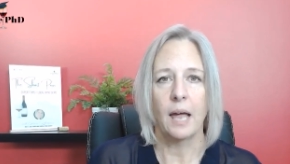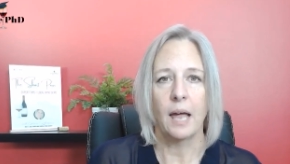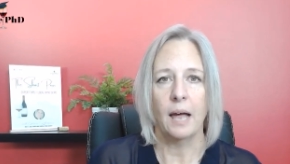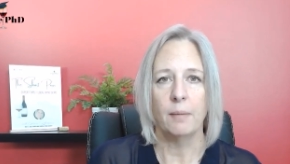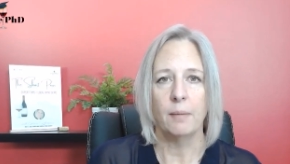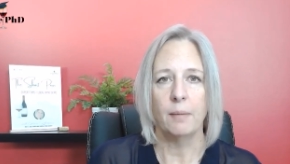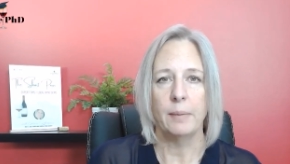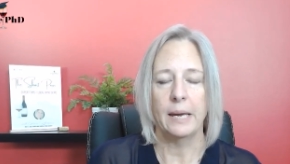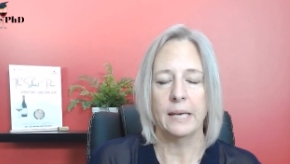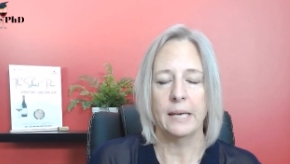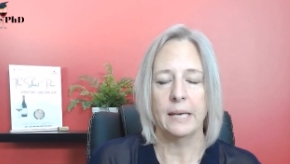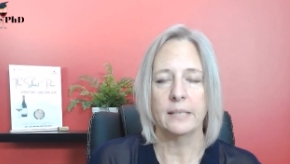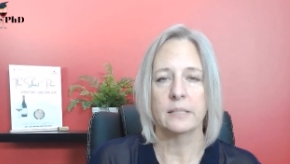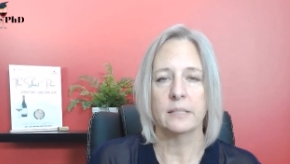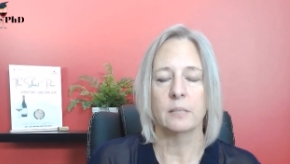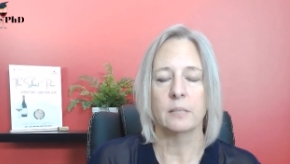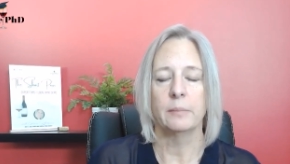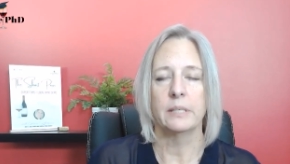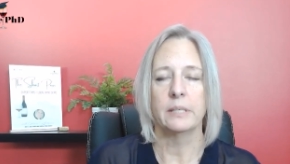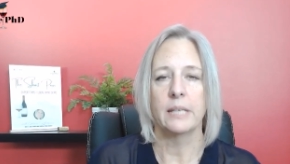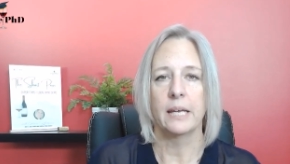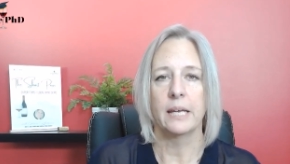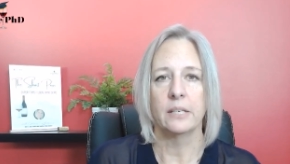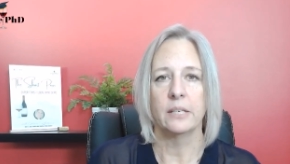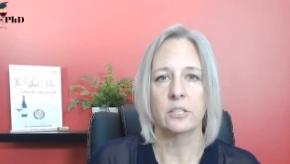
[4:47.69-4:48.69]
paying some
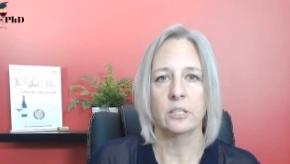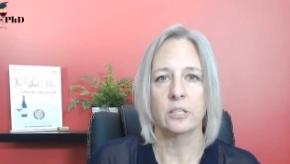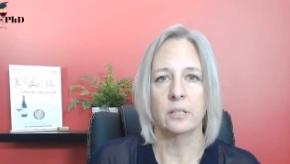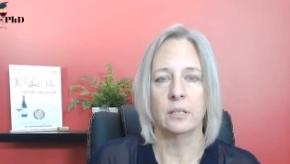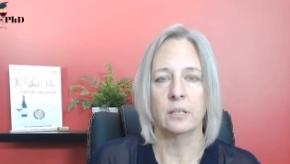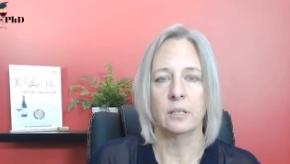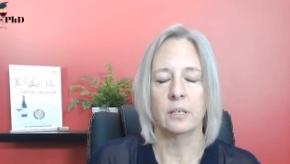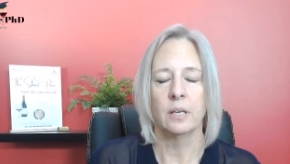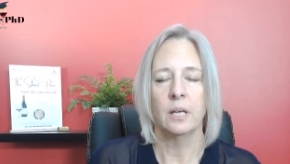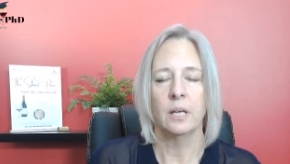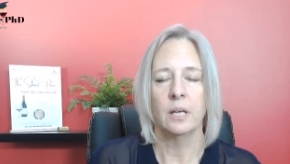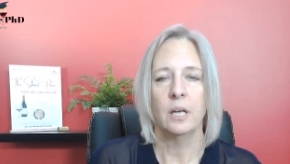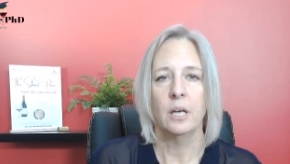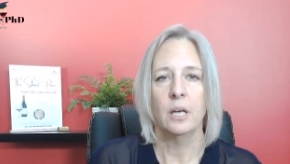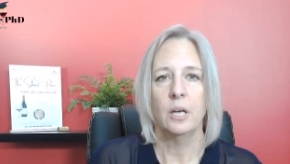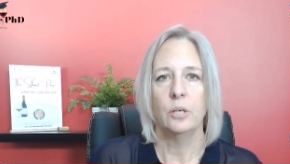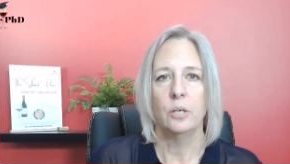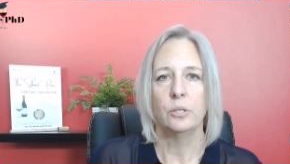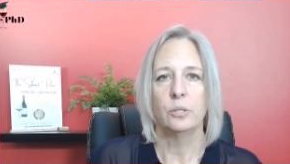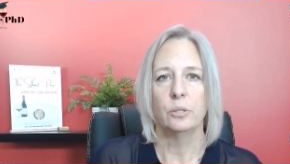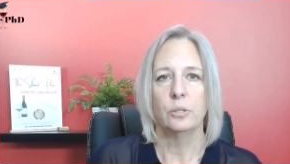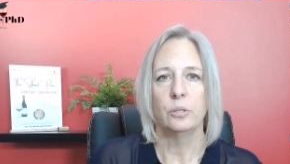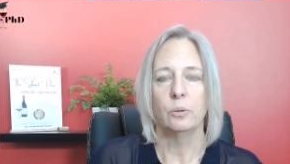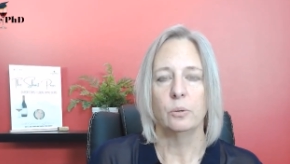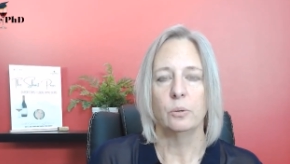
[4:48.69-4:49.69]
attention
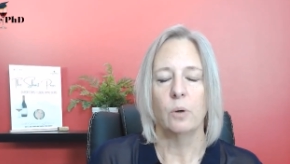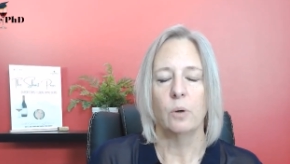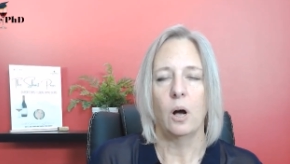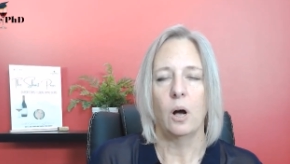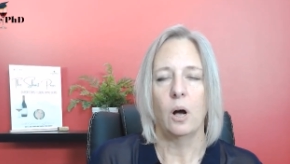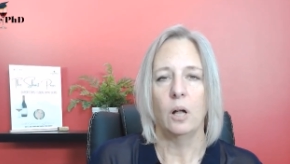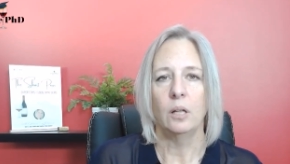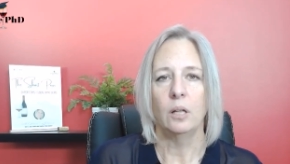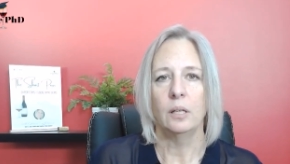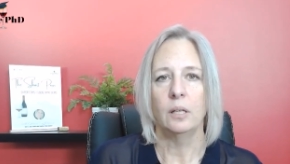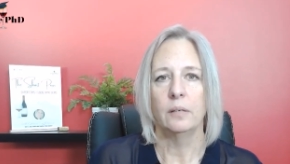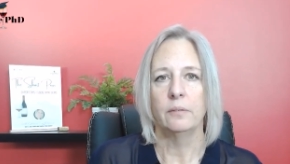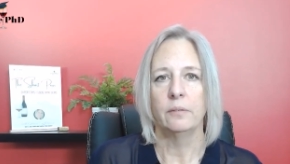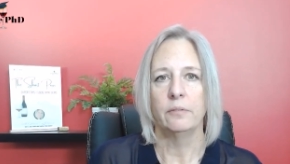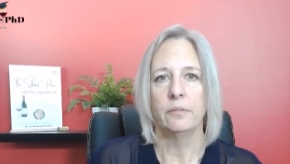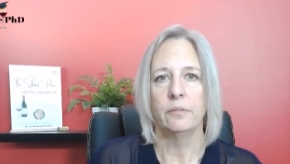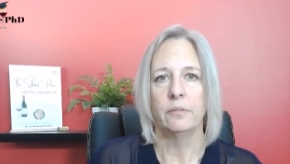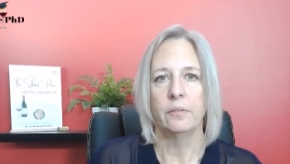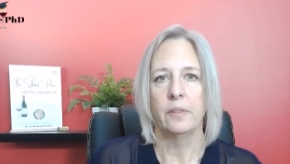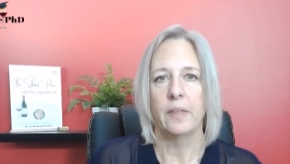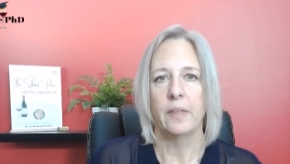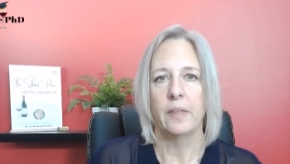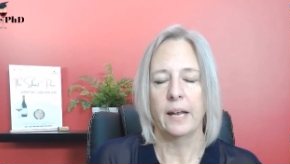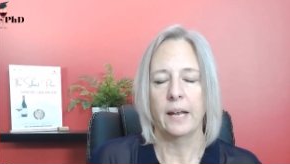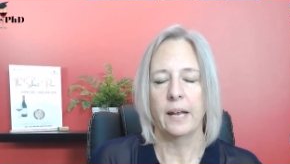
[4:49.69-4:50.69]
to all of
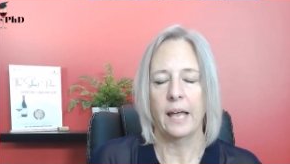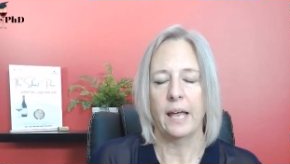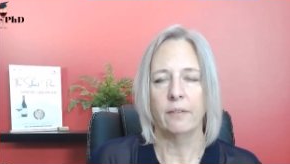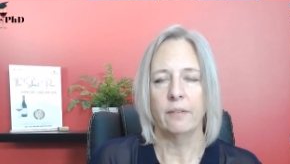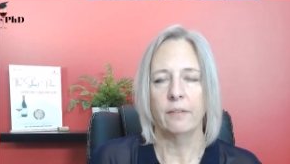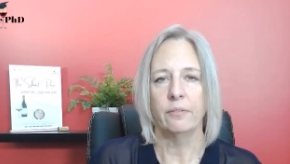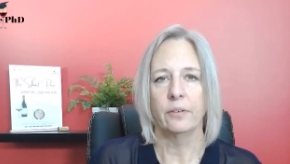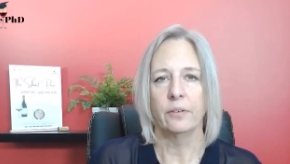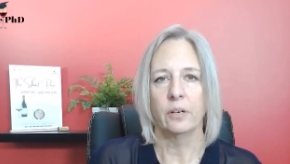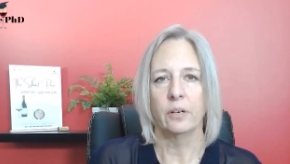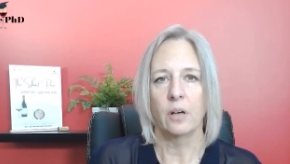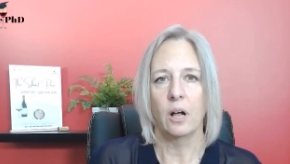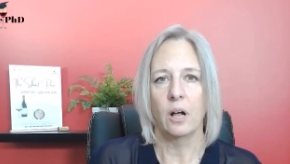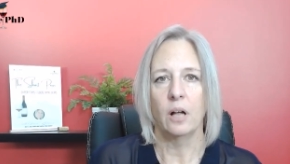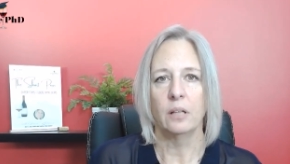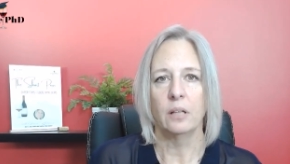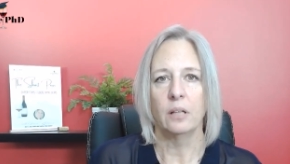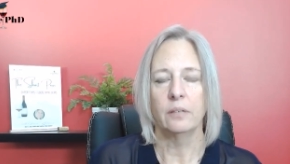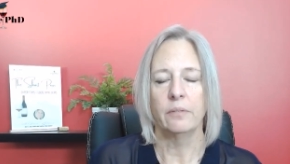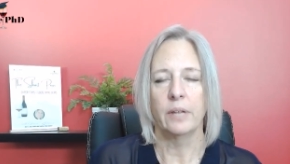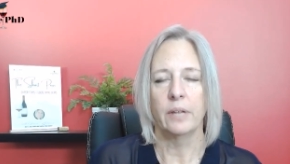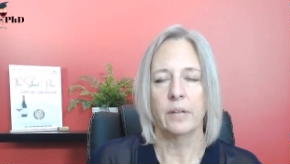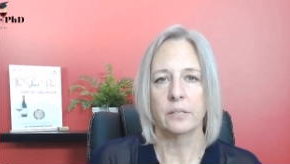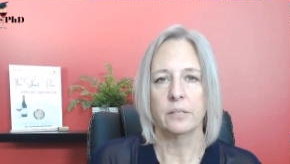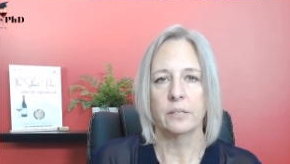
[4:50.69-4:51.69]
that effort, all of that